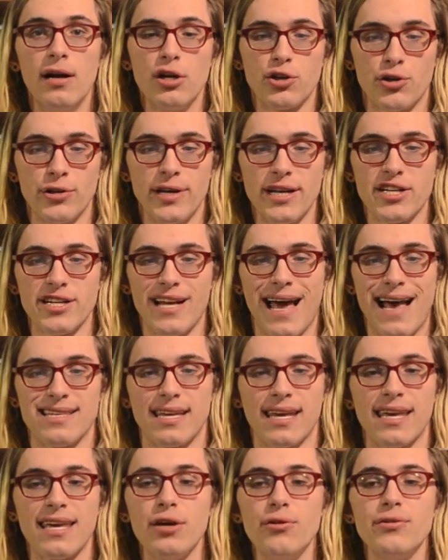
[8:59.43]
tradition has
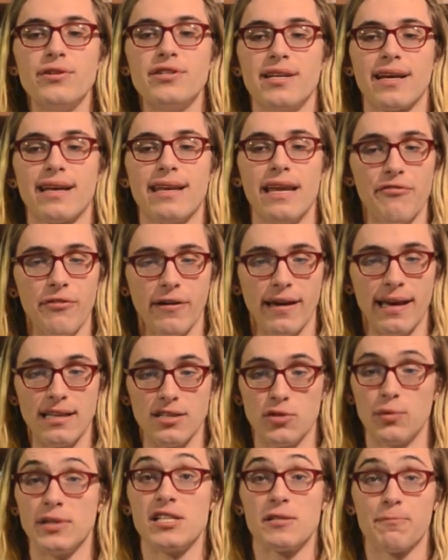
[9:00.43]
huge
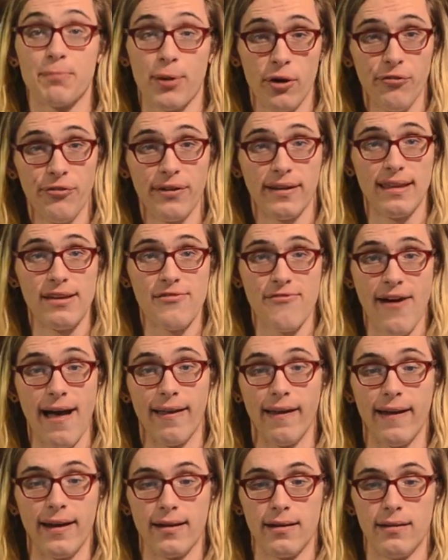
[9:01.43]
significance, which is perfectly
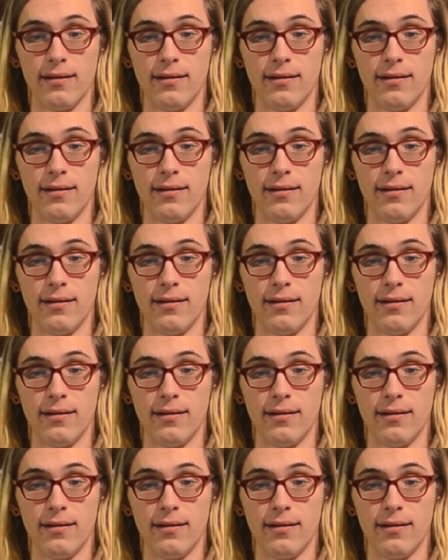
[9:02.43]
valid.